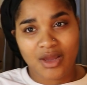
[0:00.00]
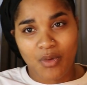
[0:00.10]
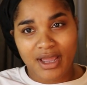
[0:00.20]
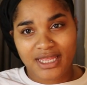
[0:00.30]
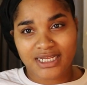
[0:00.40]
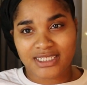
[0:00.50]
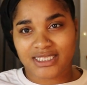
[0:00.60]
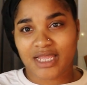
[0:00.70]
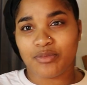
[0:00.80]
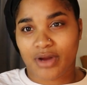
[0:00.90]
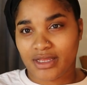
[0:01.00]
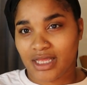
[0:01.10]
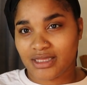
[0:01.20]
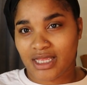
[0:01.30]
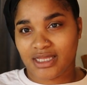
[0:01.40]
Why can't it stay bright
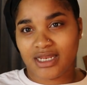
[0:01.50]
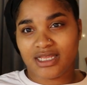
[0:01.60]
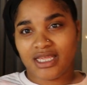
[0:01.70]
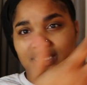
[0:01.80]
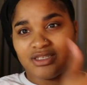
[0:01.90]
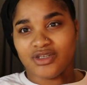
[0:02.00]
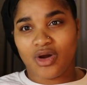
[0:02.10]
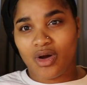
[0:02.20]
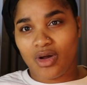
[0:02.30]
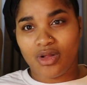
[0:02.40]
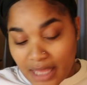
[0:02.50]
like that? Then it gets dull.